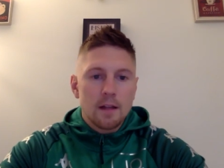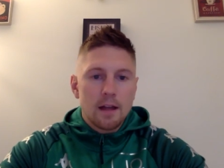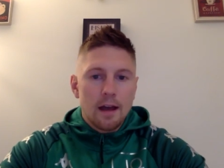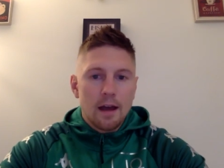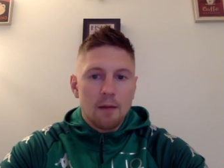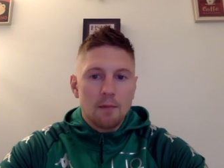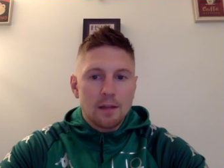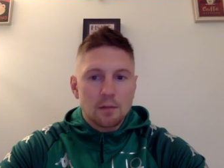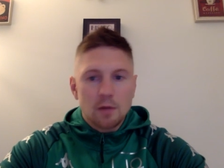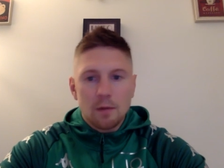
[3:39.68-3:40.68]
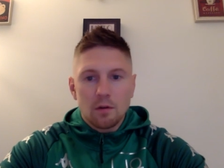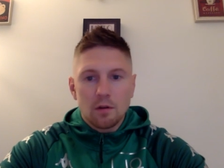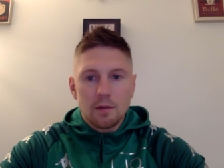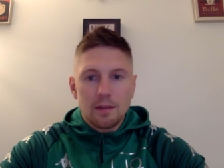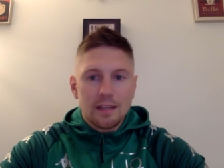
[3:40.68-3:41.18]
And um, that's probably going
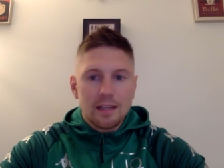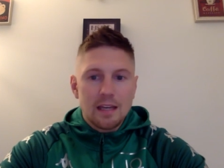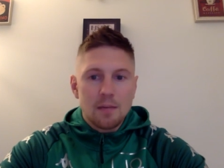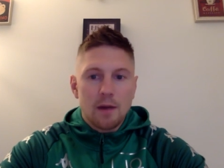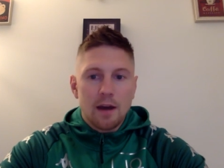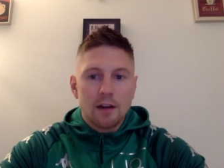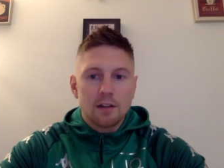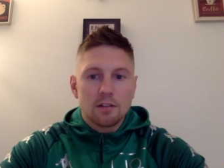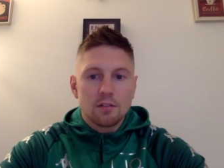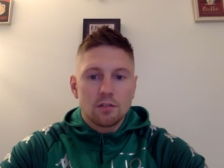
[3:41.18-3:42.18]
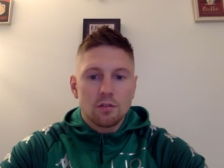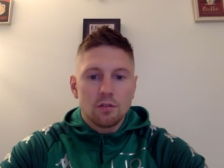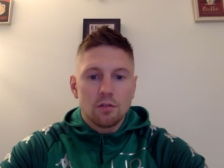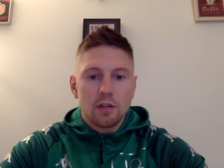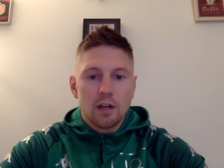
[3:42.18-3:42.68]
to be the key part
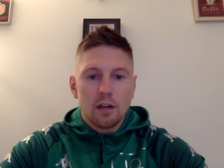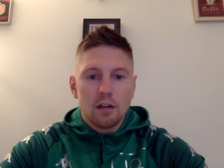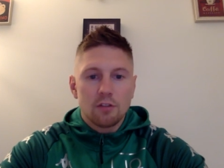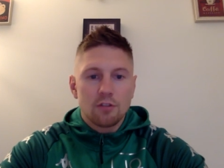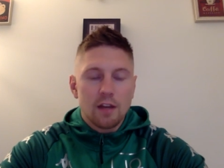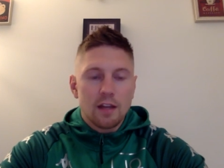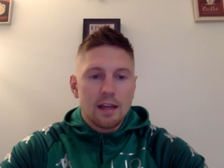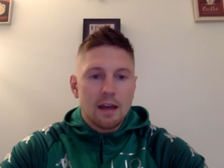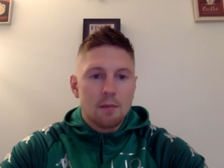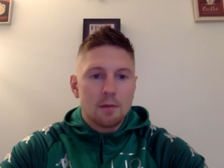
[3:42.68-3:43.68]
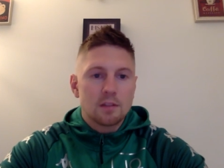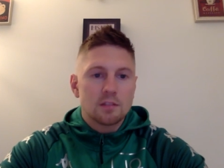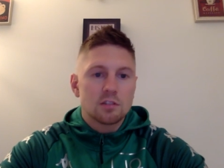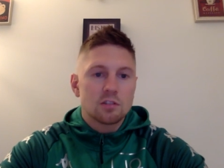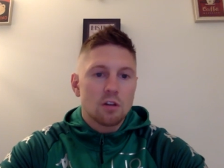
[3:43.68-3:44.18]
to the, the training camp
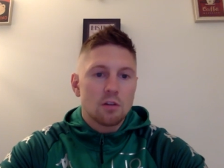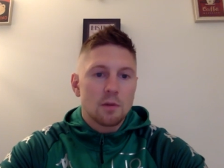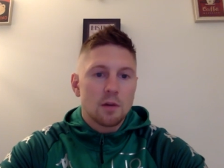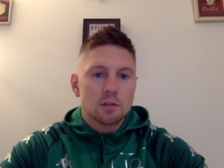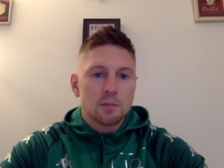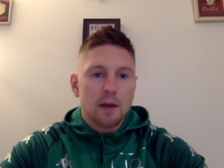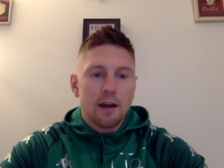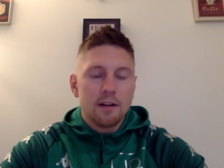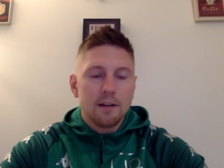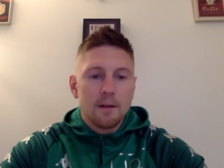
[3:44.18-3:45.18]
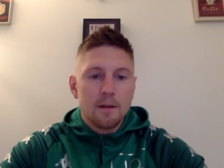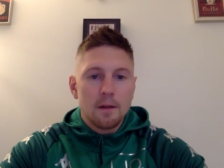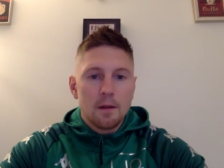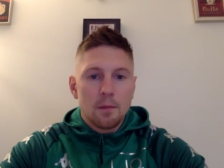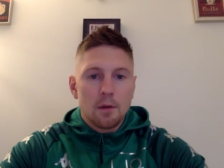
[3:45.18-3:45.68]
is the southpaw sparring.
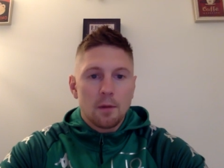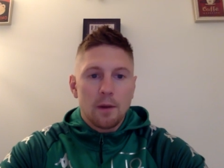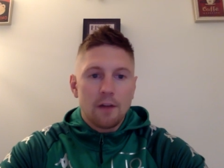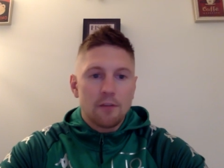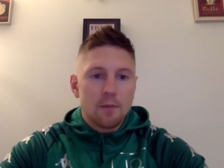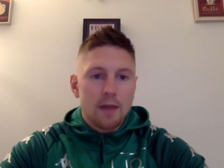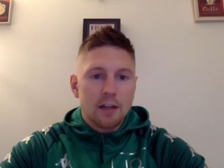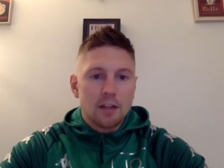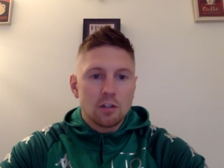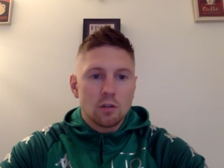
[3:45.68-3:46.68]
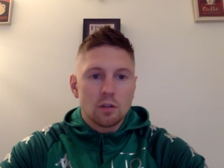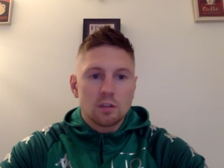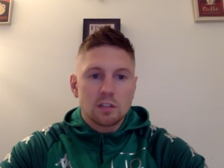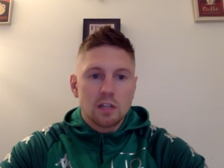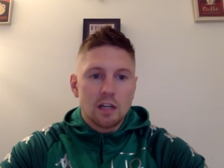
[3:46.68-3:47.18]
But apart from that, you know,
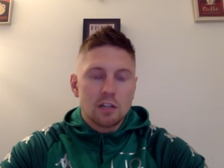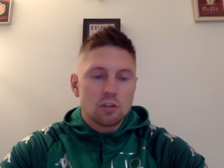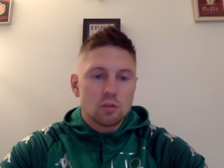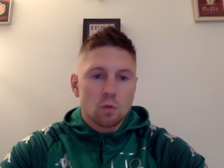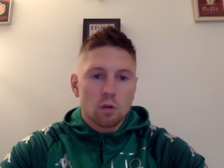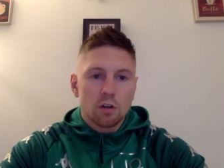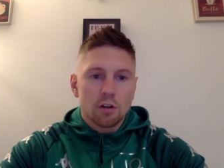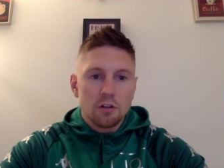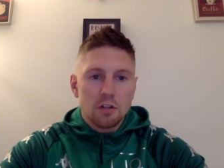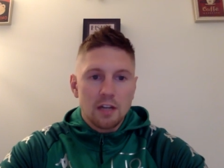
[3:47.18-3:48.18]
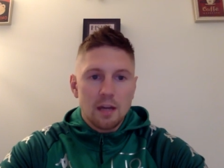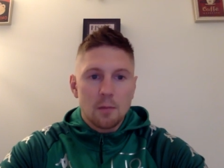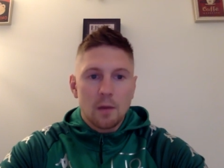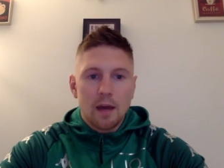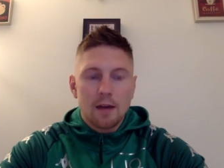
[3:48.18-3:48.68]
it's uh, it's just working on your game
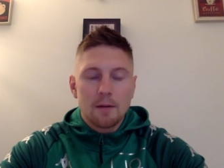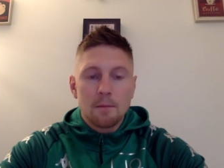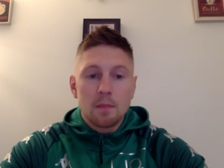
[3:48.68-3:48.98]
plan.